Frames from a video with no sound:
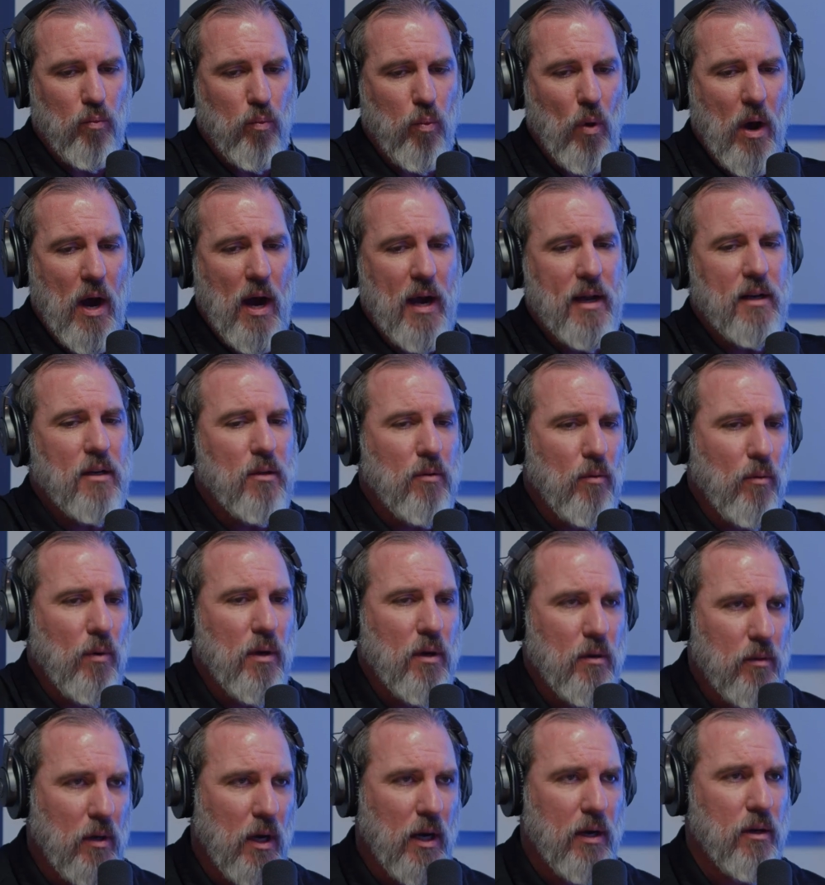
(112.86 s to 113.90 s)
why do you
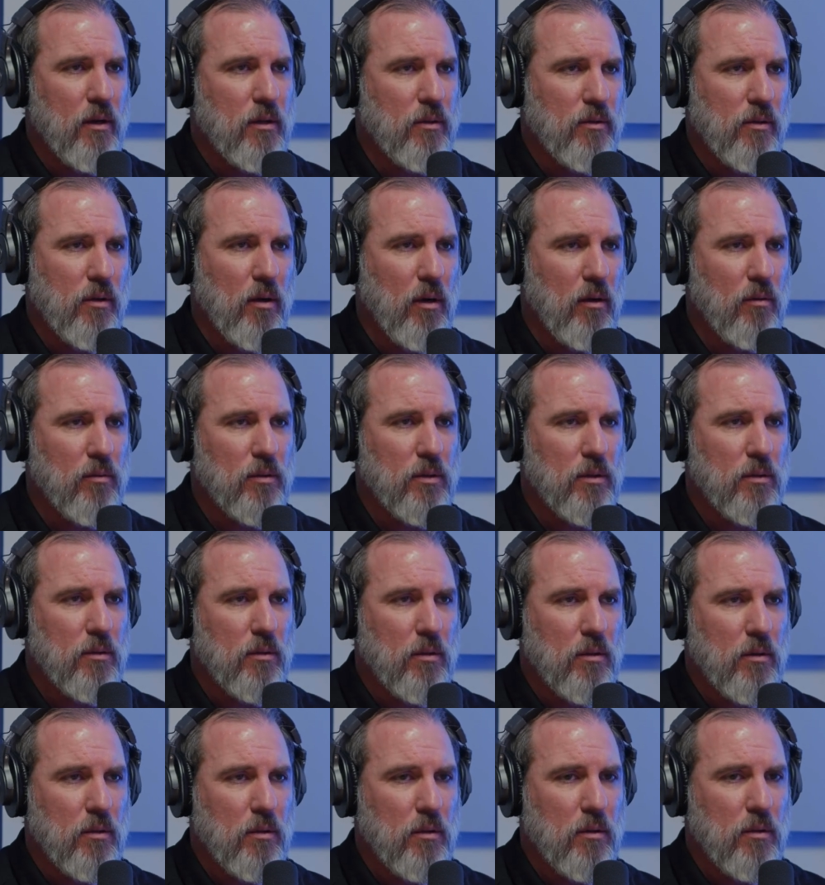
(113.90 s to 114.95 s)
want to hire a new coach?
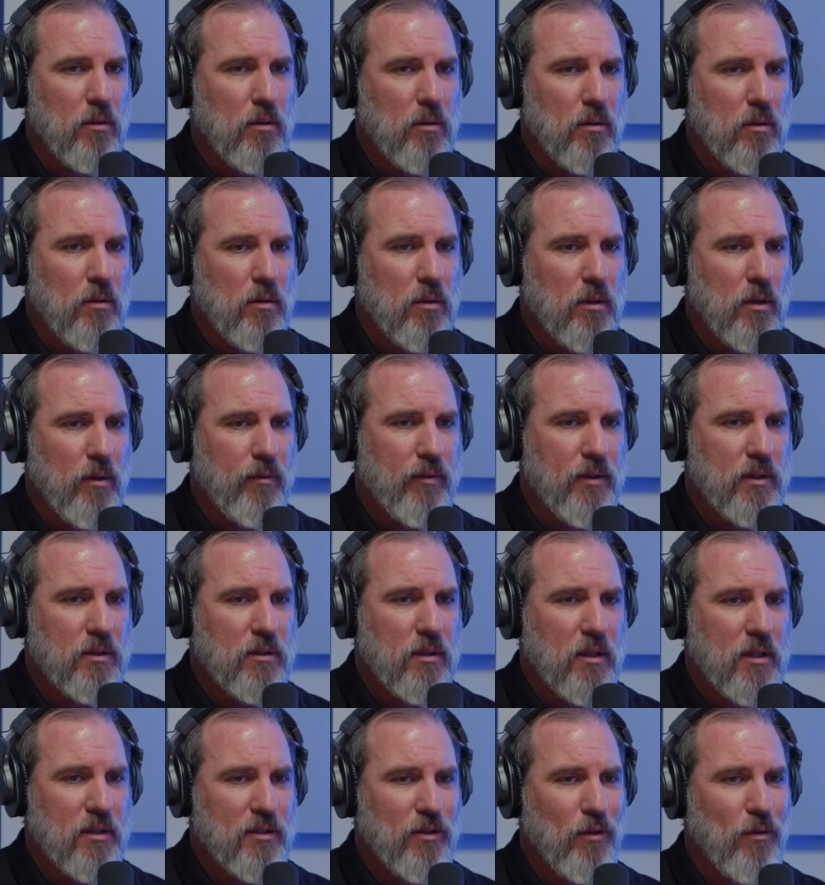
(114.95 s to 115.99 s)
If it's
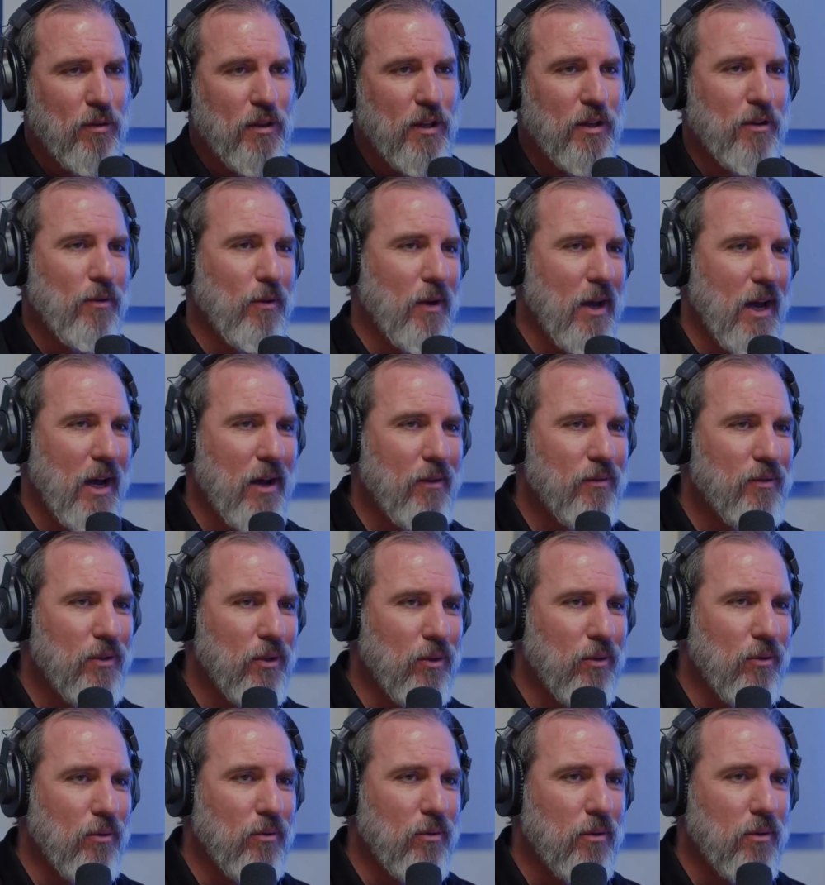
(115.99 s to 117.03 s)
because you think you have
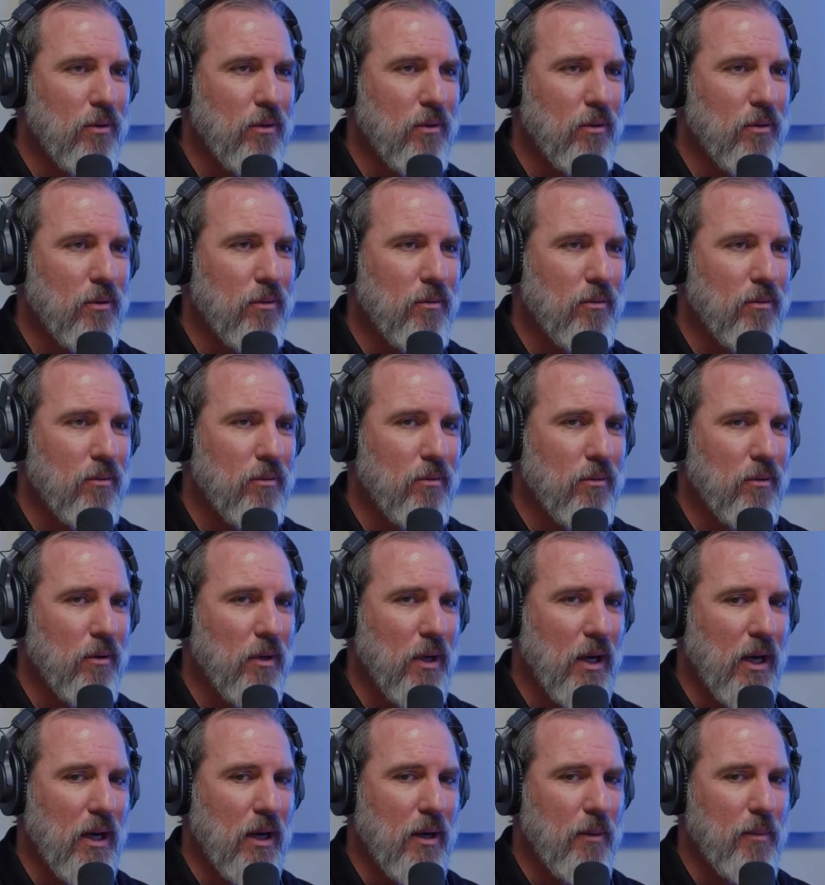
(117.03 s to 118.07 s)
to,
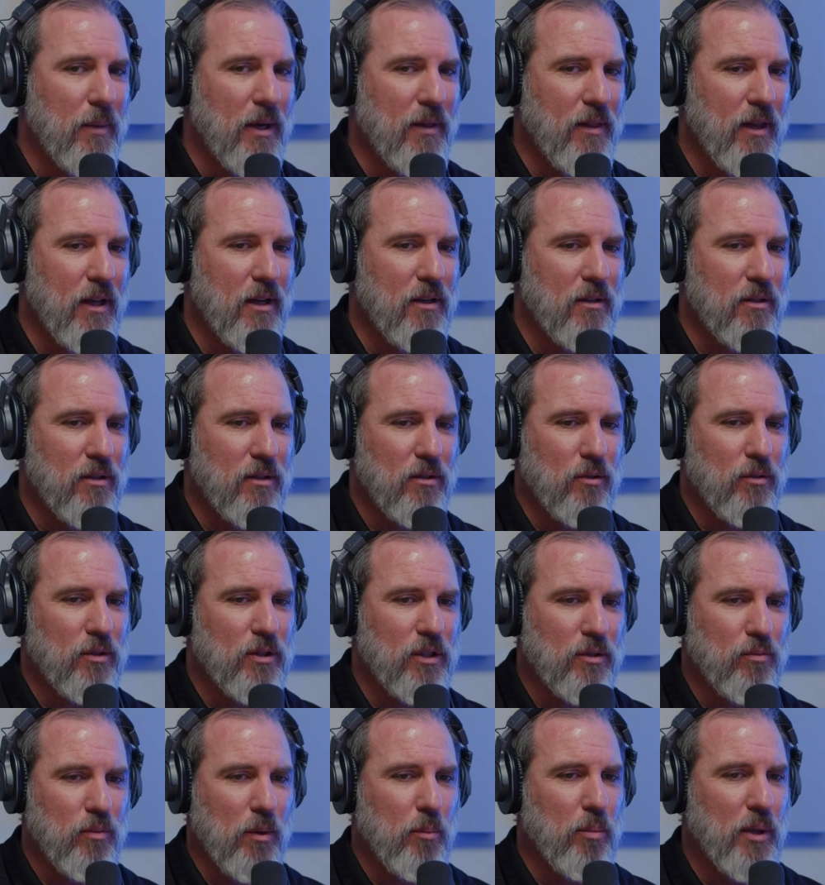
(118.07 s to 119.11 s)
and then you
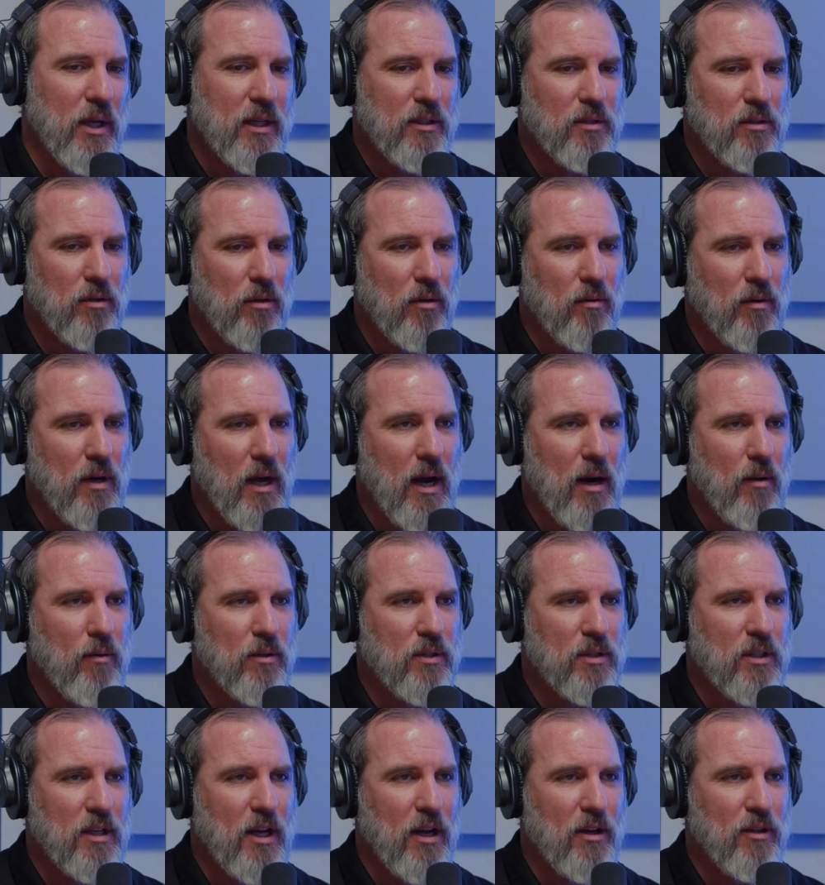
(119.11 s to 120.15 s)
just replace your own
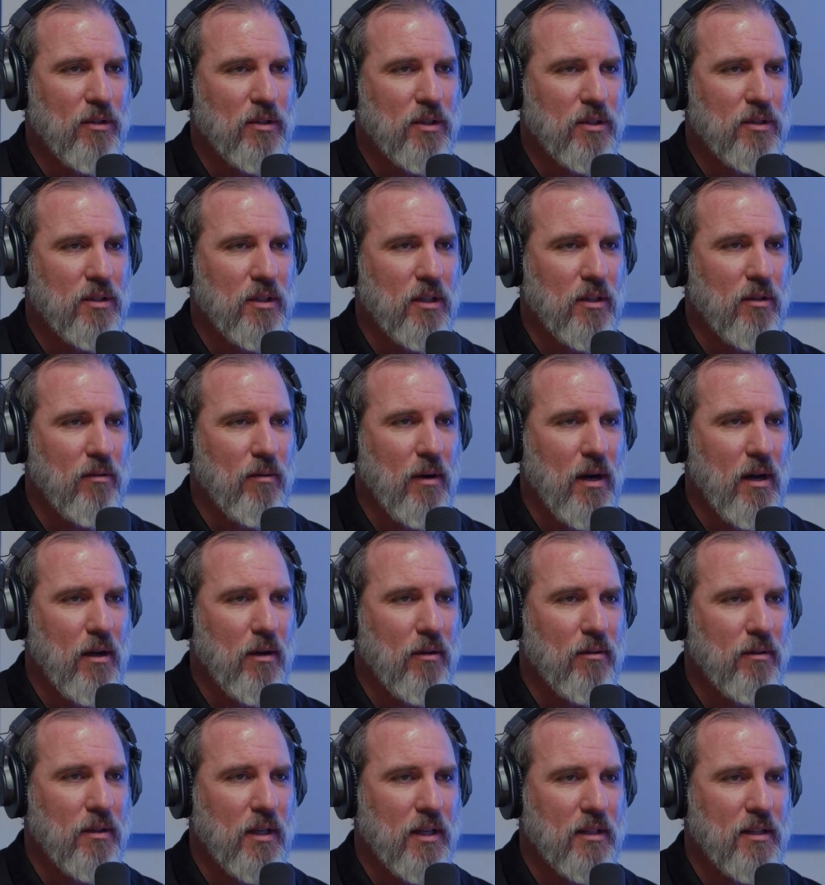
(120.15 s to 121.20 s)
hours and now you're just sitting
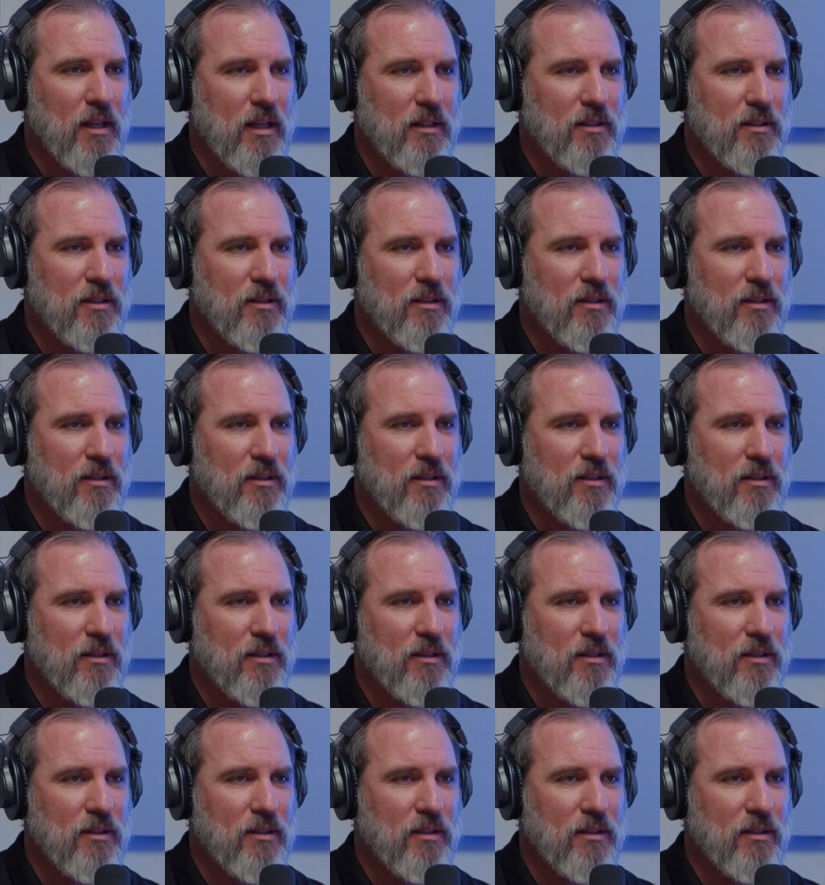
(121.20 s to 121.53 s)
around, like, that's